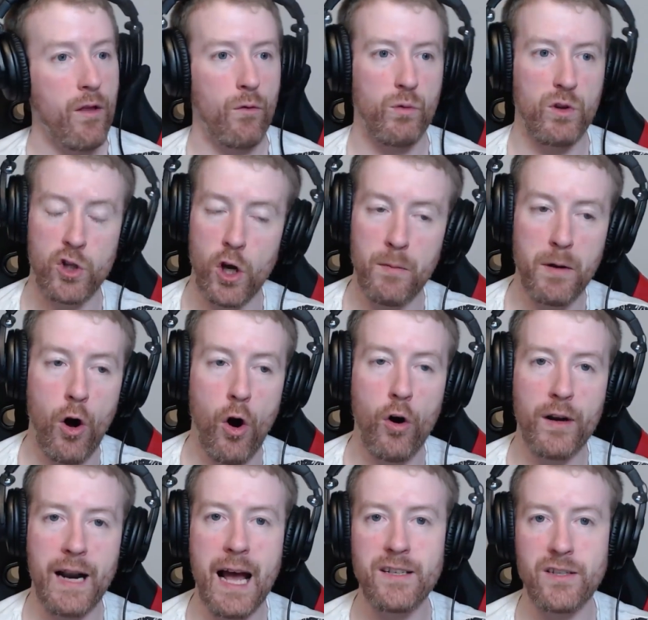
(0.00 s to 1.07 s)
With tournament
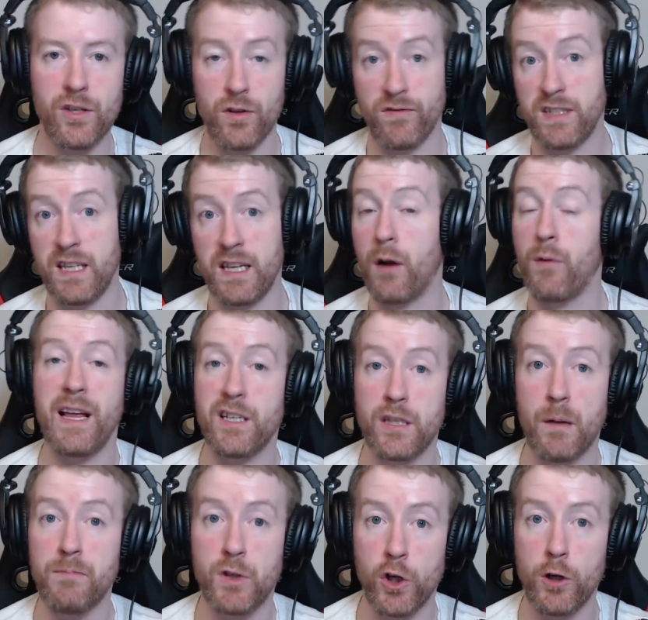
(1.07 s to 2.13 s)
organisers, obviously, they don't let
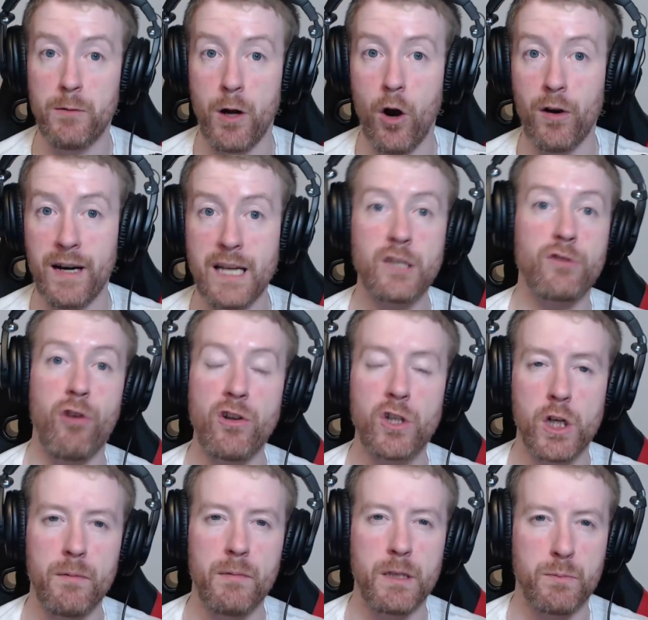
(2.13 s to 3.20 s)
some tournament organisers run
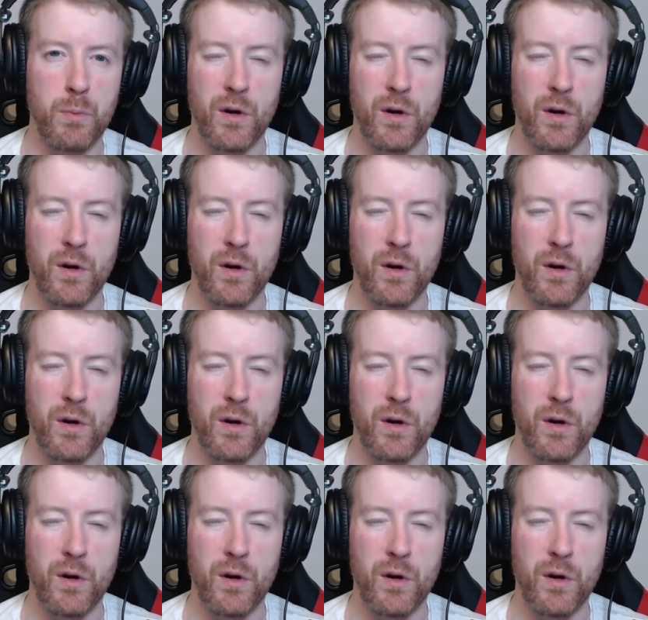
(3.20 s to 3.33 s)
tournaments,